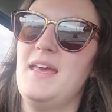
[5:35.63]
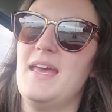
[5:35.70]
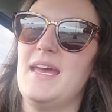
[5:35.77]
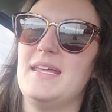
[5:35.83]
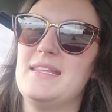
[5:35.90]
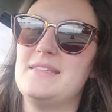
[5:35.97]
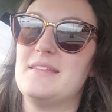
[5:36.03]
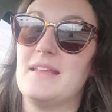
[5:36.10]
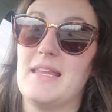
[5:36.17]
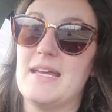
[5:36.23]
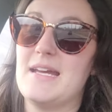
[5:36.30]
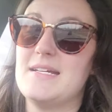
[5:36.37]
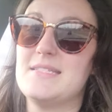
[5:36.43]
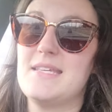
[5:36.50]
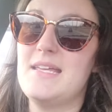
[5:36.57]
And
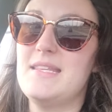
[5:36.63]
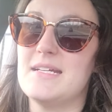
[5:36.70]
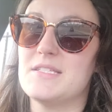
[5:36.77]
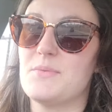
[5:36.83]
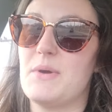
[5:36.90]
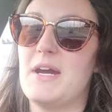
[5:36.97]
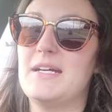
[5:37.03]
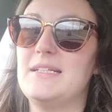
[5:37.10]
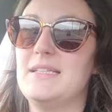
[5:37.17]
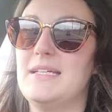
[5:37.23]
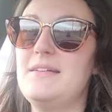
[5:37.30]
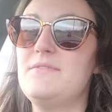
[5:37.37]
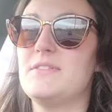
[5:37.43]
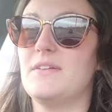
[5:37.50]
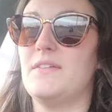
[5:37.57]
like I said, that's where
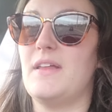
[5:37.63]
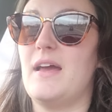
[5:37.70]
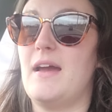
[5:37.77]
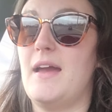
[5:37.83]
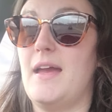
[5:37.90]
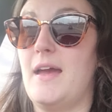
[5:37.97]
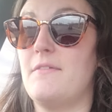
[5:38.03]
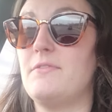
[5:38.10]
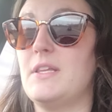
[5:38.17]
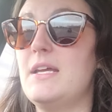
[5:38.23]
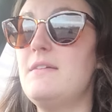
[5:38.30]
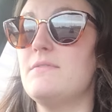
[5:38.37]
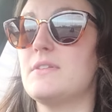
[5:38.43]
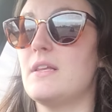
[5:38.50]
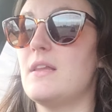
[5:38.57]
I have
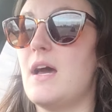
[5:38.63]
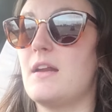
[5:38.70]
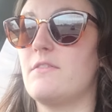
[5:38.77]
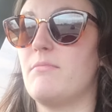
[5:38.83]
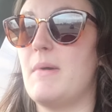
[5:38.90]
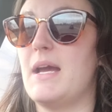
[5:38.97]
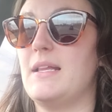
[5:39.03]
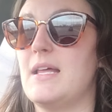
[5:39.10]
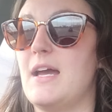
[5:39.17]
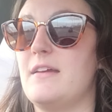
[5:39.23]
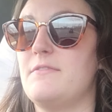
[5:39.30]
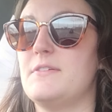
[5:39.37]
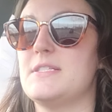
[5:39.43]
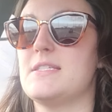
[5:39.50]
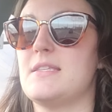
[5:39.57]
lived a lot of my
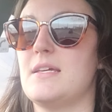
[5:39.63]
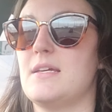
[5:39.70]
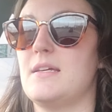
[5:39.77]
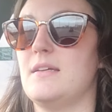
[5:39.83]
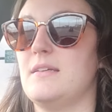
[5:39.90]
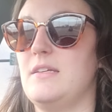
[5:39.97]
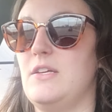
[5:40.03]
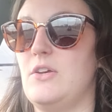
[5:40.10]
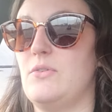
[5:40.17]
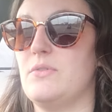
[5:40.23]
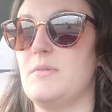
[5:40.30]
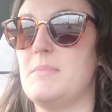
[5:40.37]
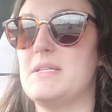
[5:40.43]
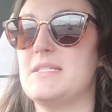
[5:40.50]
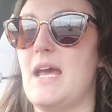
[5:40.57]
life. It's
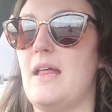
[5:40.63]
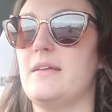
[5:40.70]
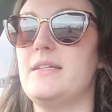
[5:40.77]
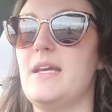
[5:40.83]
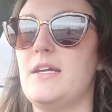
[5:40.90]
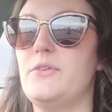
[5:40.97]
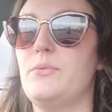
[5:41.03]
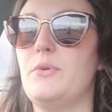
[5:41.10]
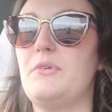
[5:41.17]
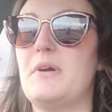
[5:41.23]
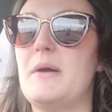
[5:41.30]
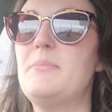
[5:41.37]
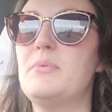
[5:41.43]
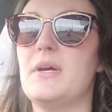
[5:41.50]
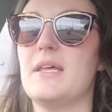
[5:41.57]
the mentality I grew
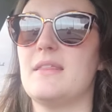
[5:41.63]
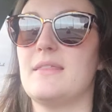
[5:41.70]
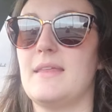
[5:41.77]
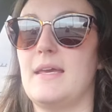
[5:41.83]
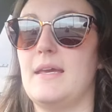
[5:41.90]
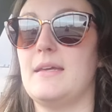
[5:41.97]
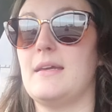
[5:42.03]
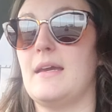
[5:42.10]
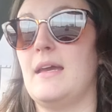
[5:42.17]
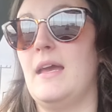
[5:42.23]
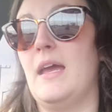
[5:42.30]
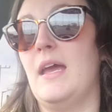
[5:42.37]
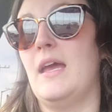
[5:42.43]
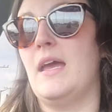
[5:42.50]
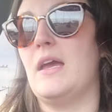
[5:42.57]
up with. Like,
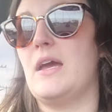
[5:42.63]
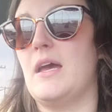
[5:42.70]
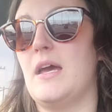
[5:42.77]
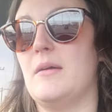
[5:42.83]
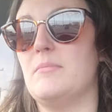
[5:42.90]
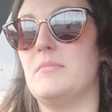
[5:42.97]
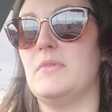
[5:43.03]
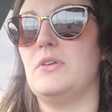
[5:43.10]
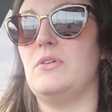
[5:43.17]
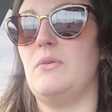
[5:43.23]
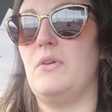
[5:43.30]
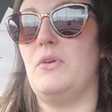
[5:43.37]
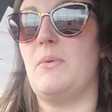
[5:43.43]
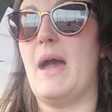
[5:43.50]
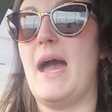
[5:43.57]

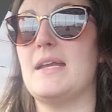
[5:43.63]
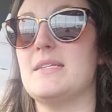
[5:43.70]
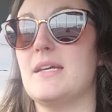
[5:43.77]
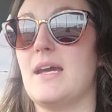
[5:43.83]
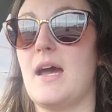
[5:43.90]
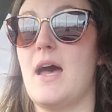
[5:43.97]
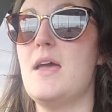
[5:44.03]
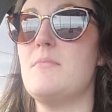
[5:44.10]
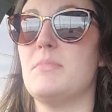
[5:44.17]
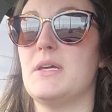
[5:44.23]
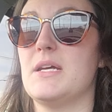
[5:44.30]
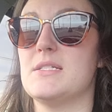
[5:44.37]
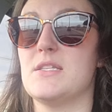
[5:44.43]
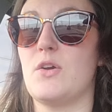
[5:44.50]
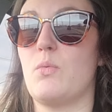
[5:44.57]
you had to cut
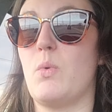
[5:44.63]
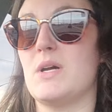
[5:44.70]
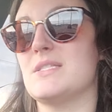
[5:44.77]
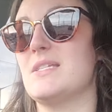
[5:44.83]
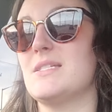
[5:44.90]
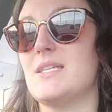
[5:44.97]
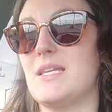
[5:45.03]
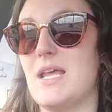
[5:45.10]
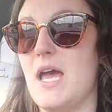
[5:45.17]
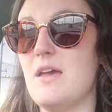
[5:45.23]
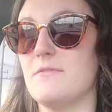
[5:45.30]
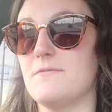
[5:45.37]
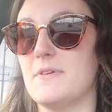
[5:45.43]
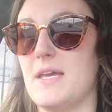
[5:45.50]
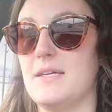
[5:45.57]
because there wasn't
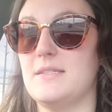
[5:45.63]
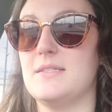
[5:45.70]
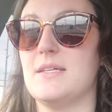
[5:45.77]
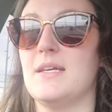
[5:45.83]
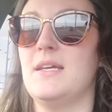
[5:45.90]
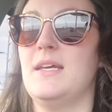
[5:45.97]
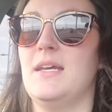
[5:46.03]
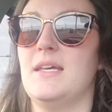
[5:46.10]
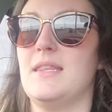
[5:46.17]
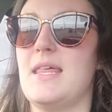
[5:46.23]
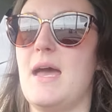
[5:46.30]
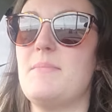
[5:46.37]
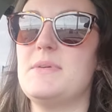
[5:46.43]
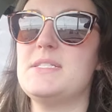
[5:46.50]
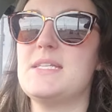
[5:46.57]
enough. And
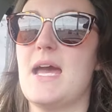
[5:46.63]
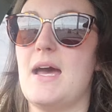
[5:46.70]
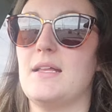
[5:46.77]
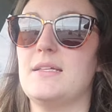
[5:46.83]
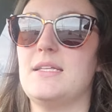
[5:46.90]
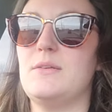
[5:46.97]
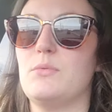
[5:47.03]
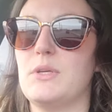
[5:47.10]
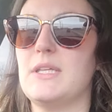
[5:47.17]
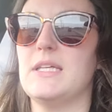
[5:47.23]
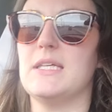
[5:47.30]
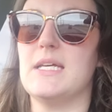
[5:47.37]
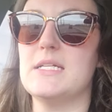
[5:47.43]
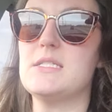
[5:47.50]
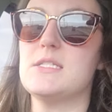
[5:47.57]
that mentality really
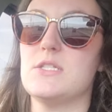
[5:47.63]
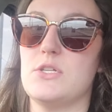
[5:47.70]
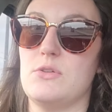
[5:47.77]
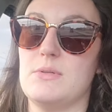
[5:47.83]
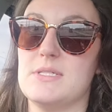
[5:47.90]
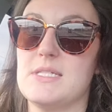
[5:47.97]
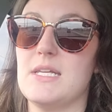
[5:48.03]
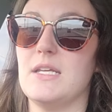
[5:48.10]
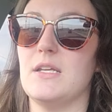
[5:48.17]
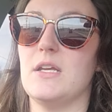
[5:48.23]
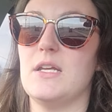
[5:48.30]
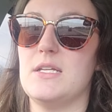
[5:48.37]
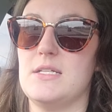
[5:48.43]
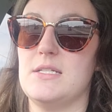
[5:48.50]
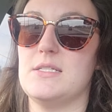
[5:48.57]
gets to you.
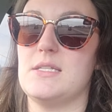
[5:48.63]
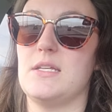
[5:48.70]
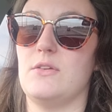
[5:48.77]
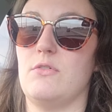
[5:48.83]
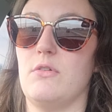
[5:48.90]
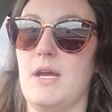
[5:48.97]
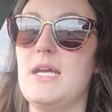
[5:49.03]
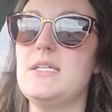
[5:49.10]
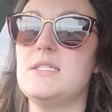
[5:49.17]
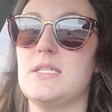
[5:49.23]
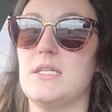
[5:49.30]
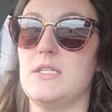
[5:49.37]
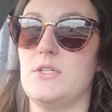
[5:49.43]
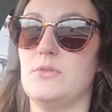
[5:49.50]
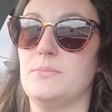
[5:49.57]
It is ingrained
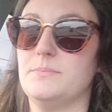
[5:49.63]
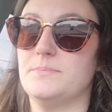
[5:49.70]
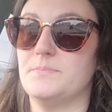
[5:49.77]
in you.